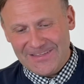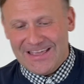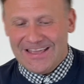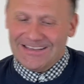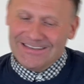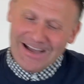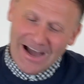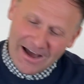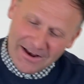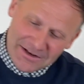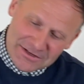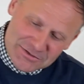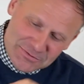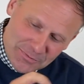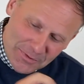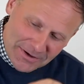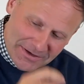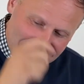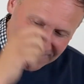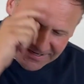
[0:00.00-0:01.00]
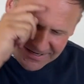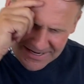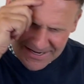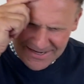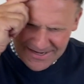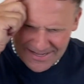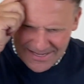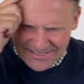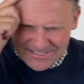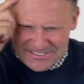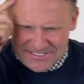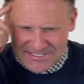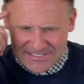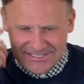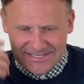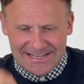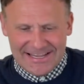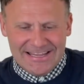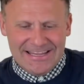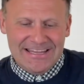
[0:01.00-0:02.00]
God is working in
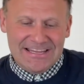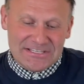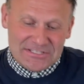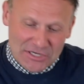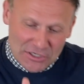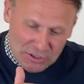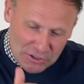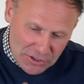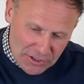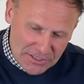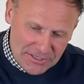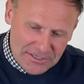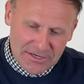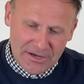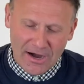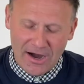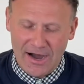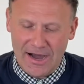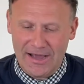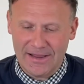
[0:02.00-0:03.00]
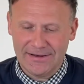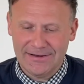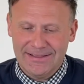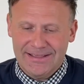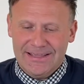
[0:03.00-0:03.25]
us. He's a good God.